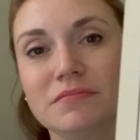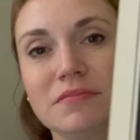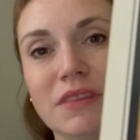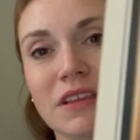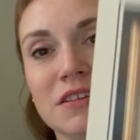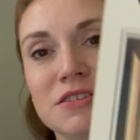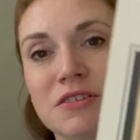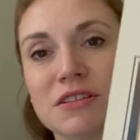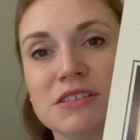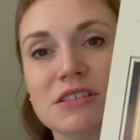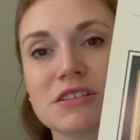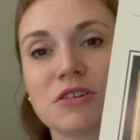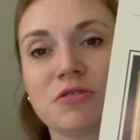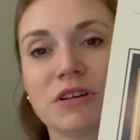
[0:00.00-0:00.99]
So this
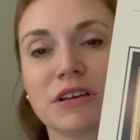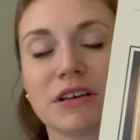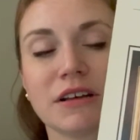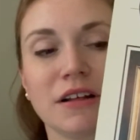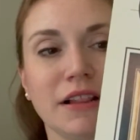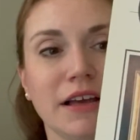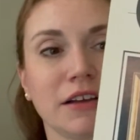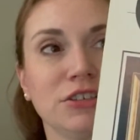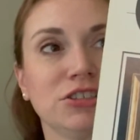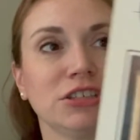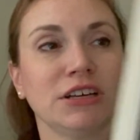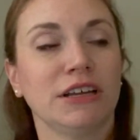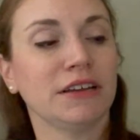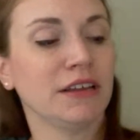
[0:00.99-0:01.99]
is a Cricut
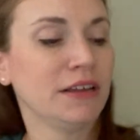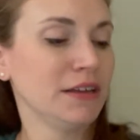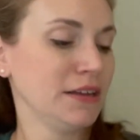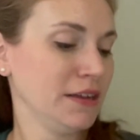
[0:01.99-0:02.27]
collection.